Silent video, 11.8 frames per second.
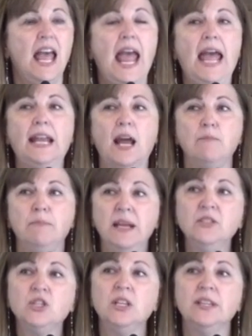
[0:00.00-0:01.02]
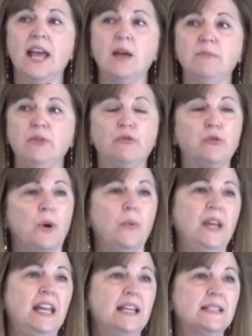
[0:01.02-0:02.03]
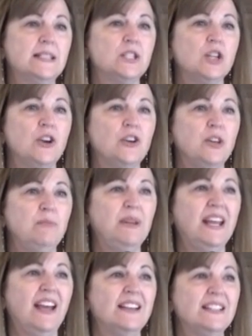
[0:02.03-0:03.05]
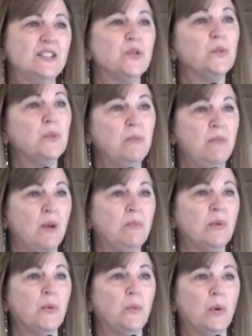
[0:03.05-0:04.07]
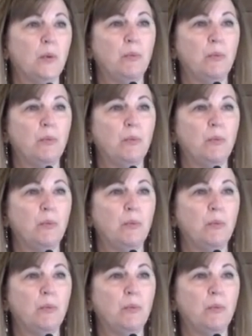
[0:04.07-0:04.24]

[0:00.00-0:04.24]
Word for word: And I mentioned that before we get started, because remember, we're